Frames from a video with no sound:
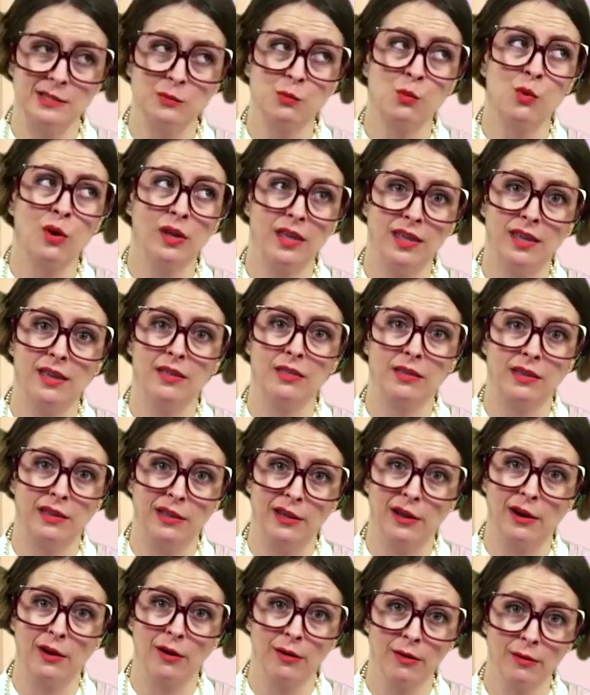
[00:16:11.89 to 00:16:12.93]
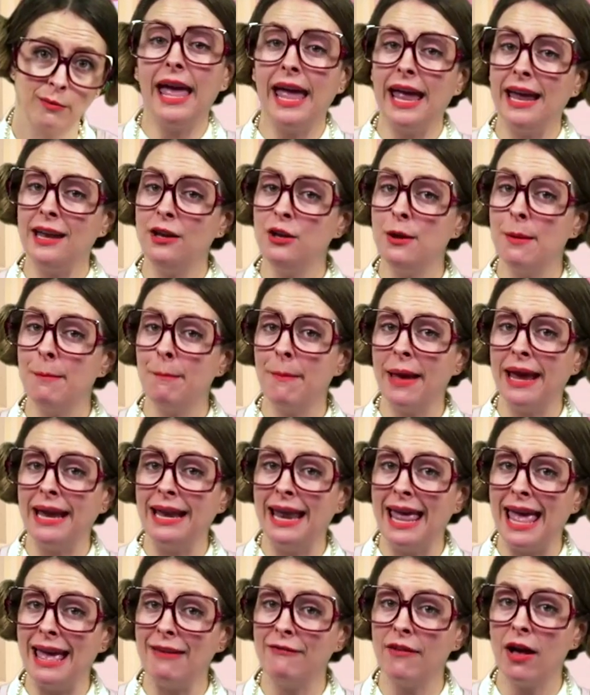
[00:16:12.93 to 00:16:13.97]
He's Wookiee of the Year. And you might
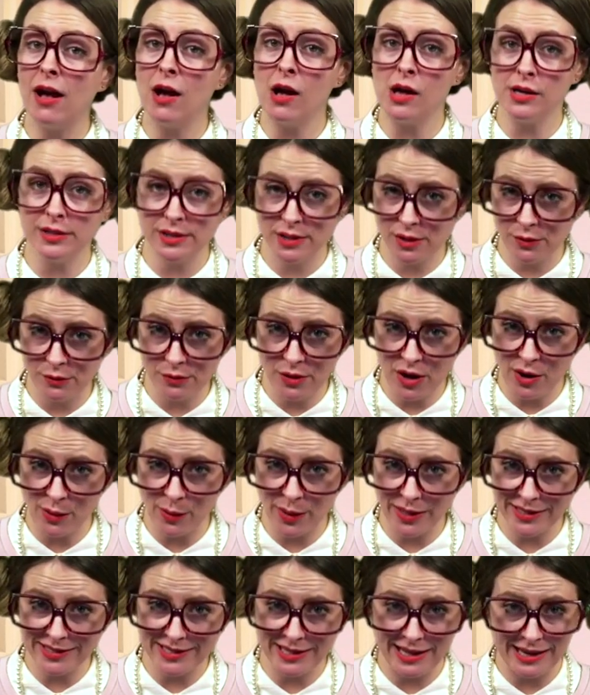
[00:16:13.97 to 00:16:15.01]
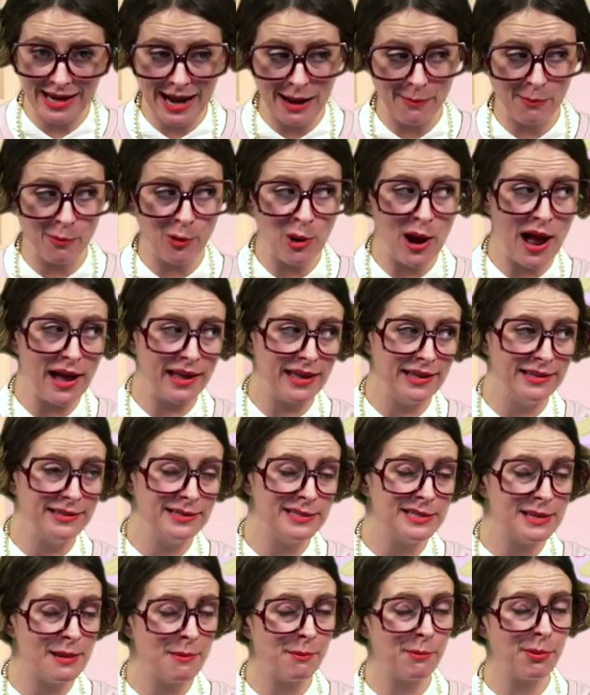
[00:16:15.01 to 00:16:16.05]
have also noticed that I'm rocking
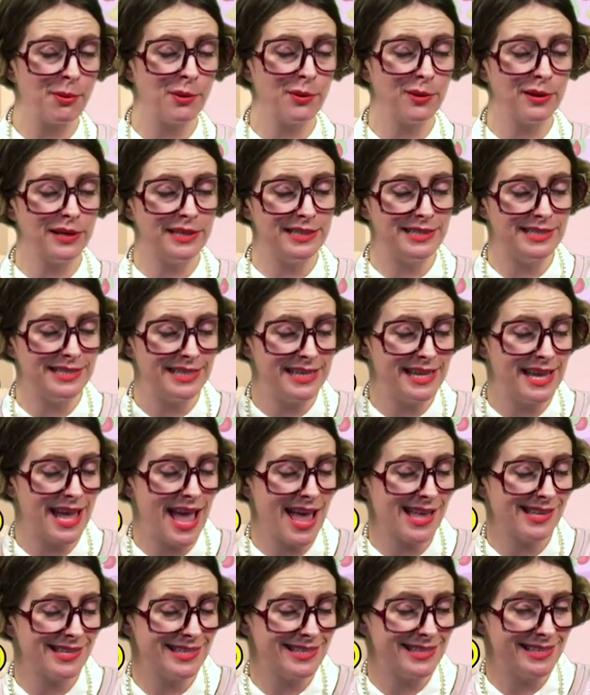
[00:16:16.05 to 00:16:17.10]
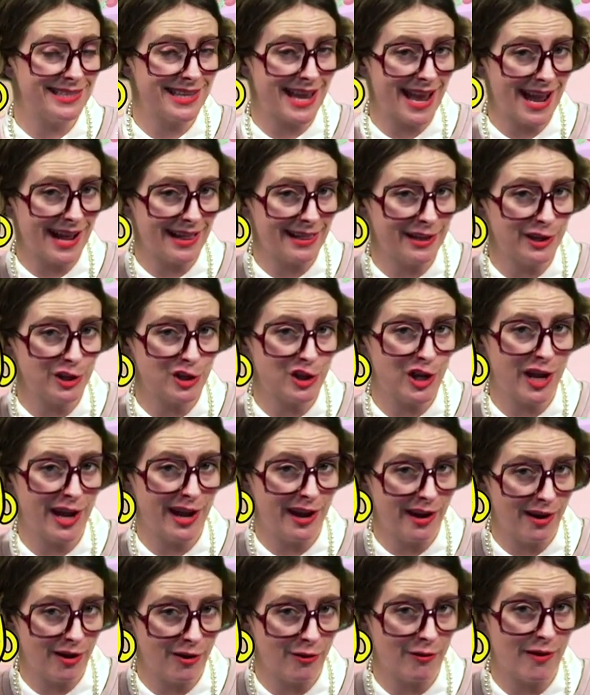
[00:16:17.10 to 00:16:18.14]
some pretty stylish
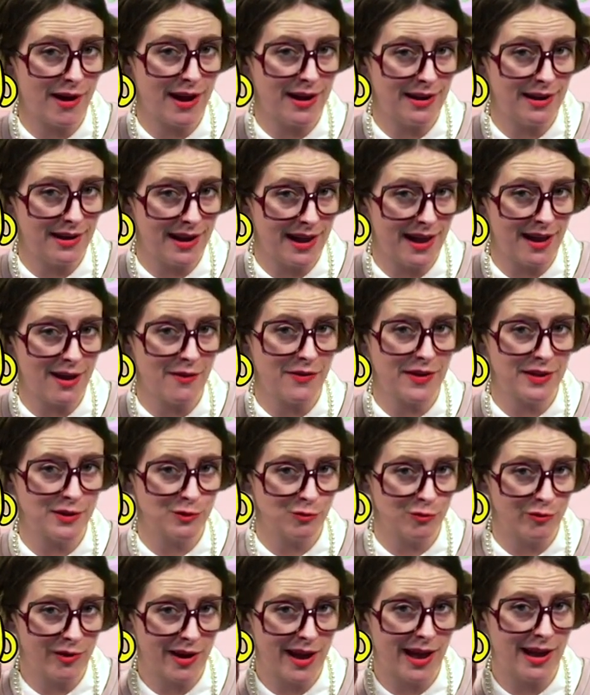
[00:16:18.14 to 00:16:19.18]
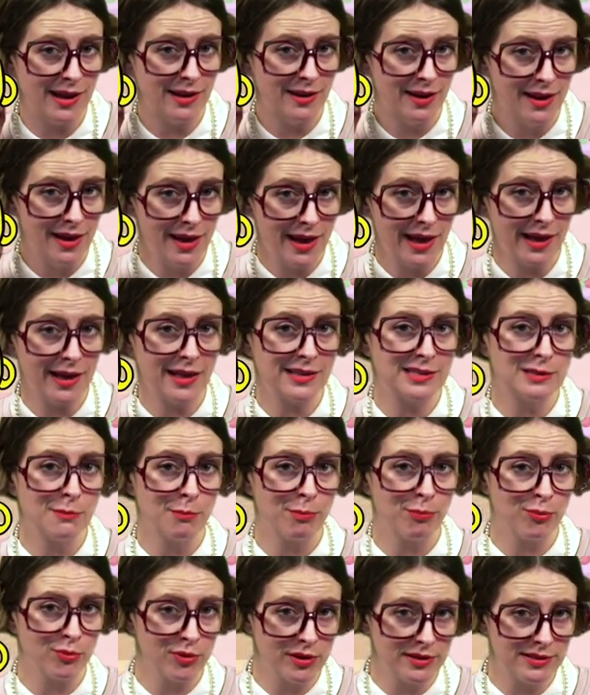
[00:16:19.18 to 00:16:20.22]
hair right now. That's right. I got some
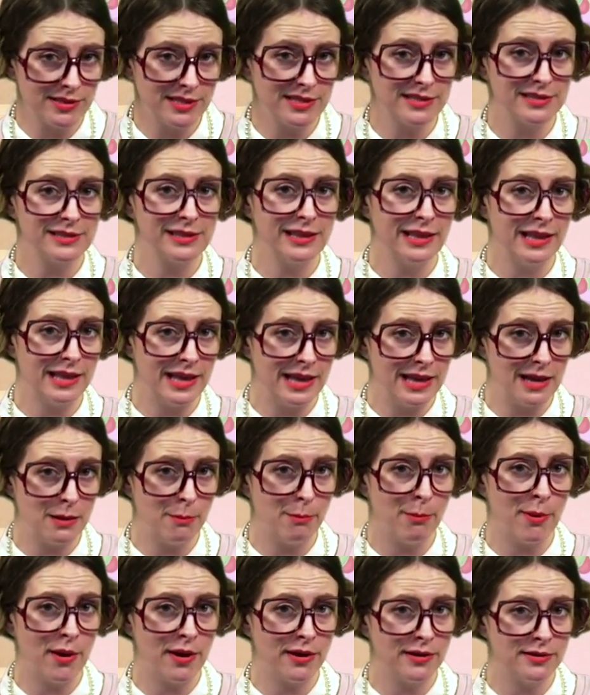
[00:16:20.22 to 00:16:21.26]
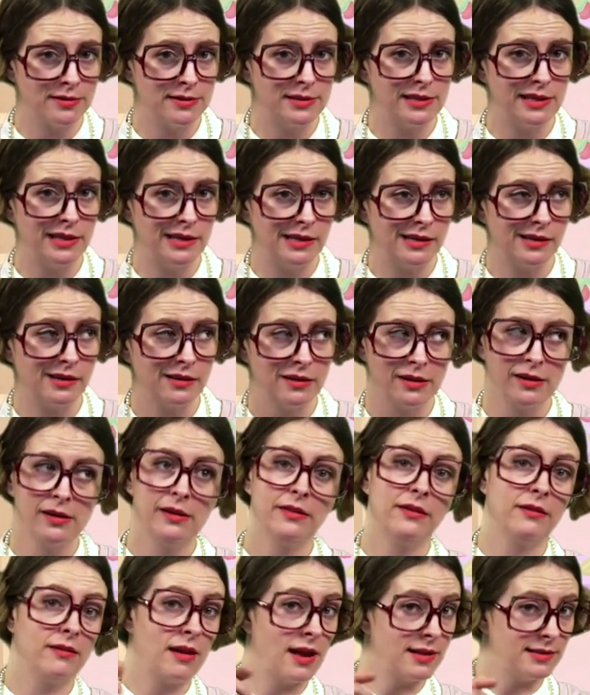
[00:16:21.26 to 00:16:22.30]
Princess Leia buns here.
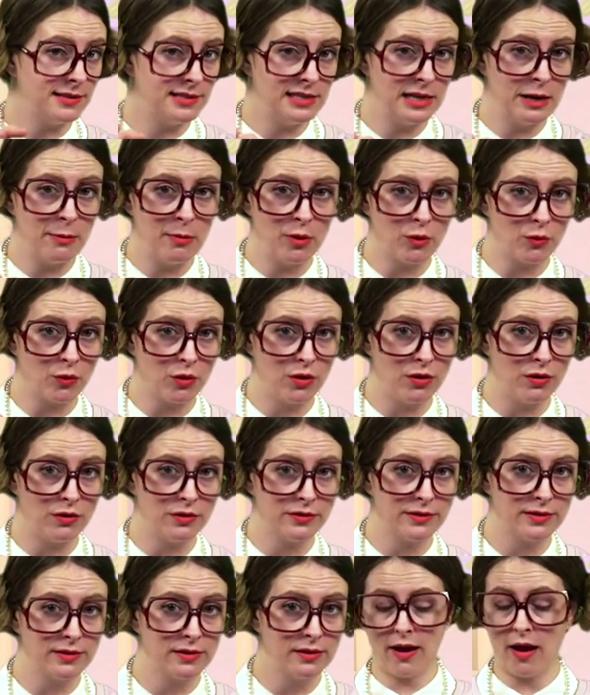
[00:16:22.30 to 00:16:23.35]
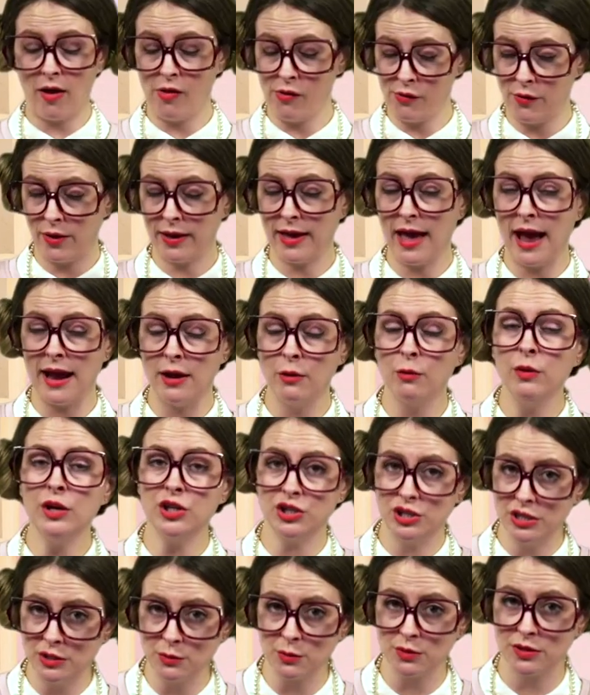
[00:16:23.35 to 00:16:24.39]
They're not cinnamon rolls, Oh, I kind of wish
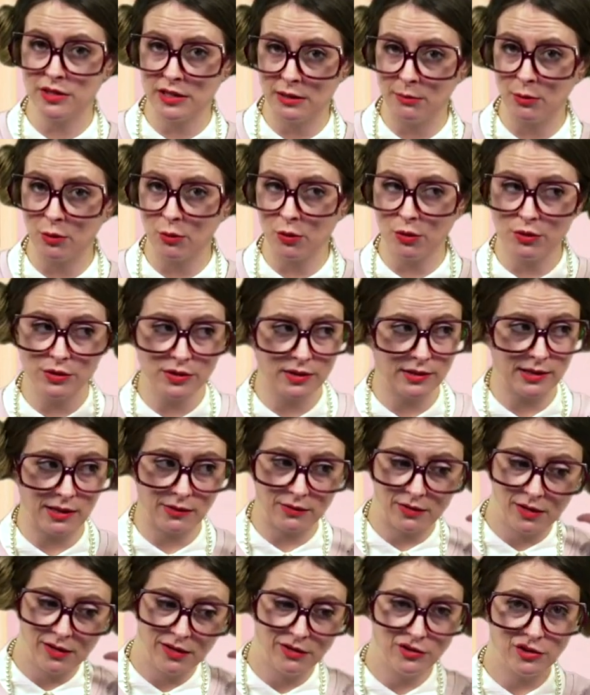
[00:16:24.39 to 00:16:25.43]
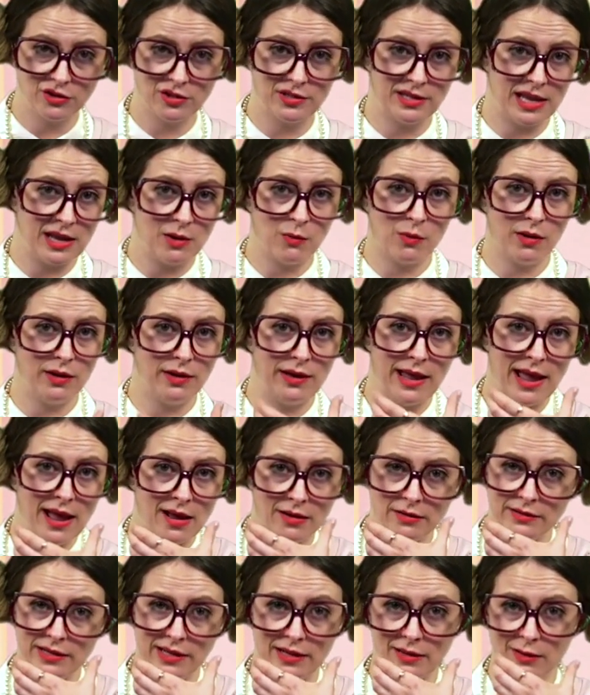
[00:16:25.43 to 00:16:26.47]
these were cinnamon rolls because I'd just take one
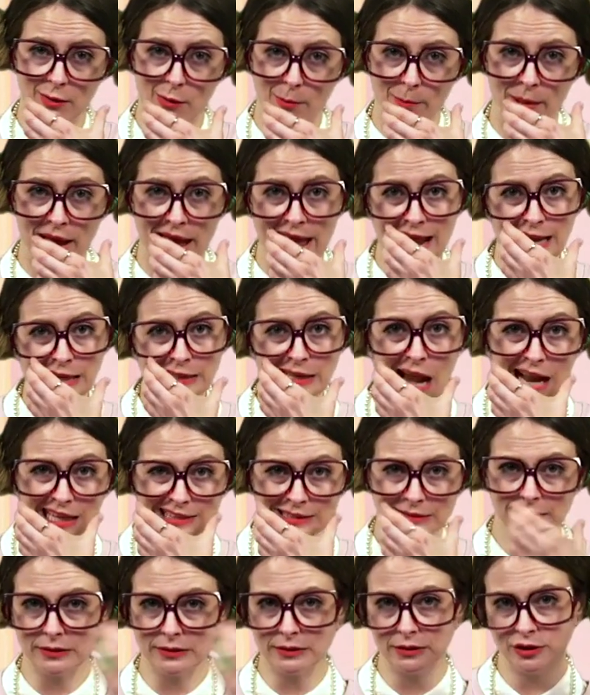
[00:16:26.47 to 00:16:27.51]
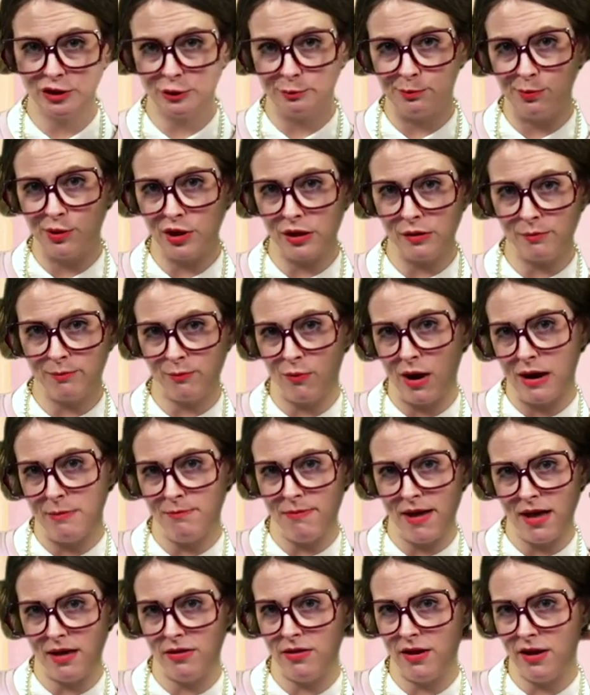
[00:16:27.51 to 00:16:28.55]
down, take a little bite and just put it right
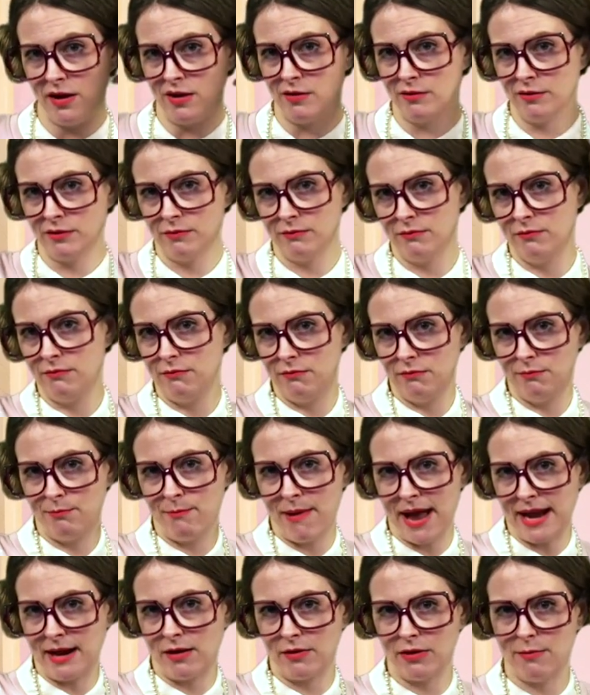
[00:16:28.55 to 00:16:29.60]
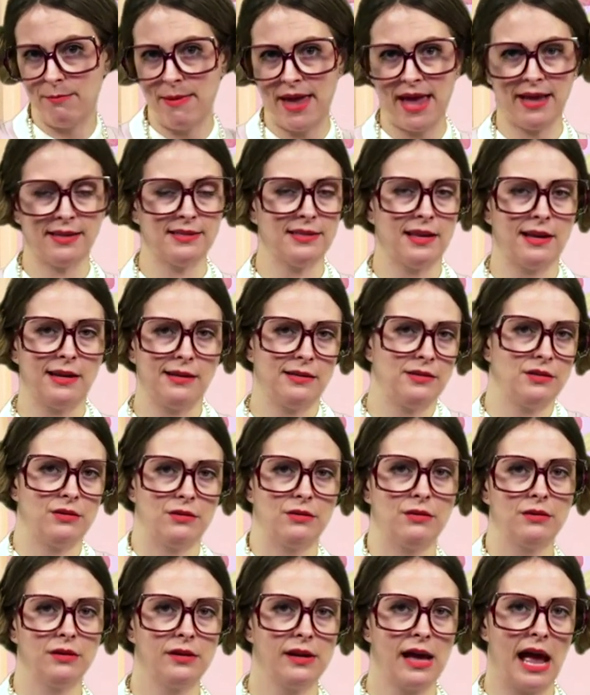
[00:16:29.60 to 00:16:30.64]
back there, bite on the backside so
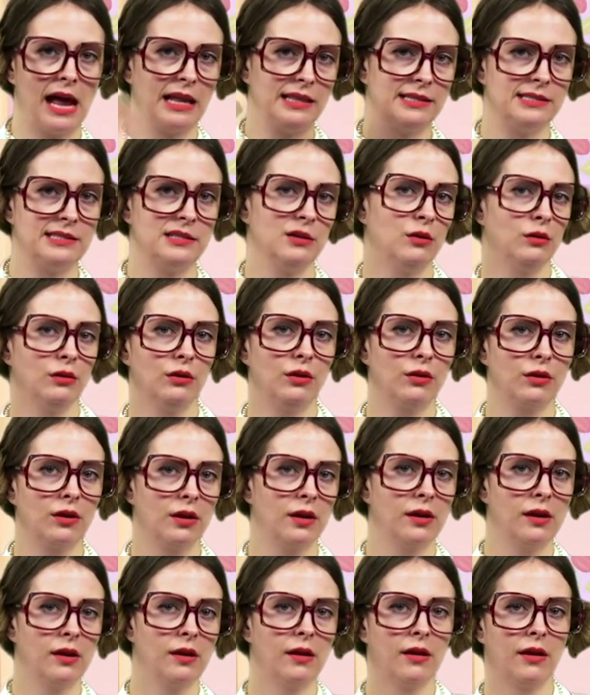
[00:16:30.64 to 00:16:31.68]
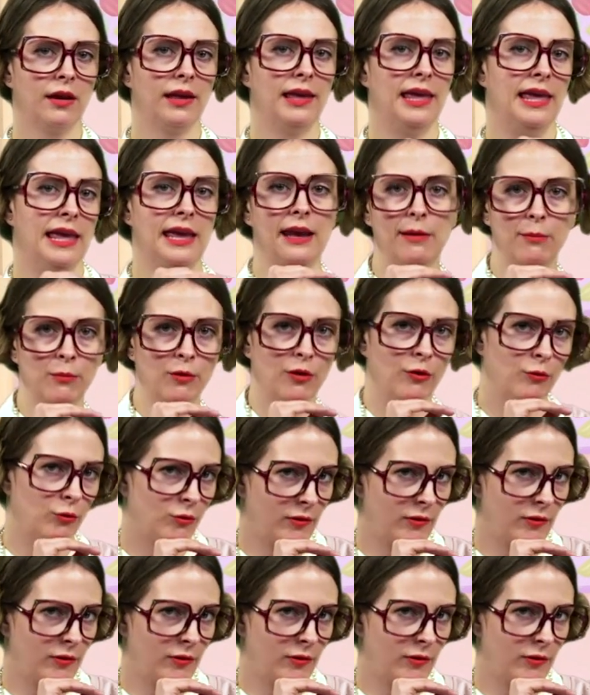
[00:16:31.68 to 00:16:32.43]
I'd still look camera